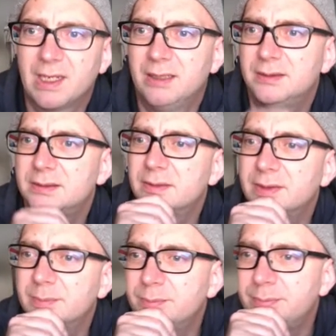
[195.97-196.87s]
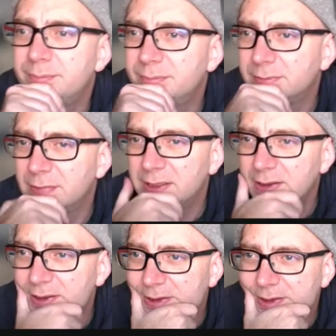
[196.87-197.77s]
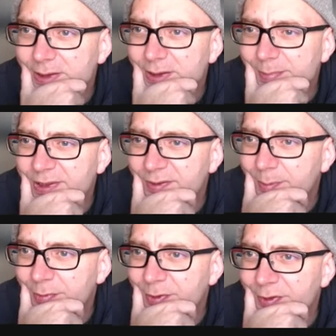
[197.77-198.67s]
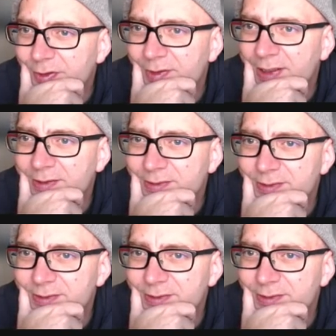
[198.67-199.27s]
Let's have a bit of a mooch around.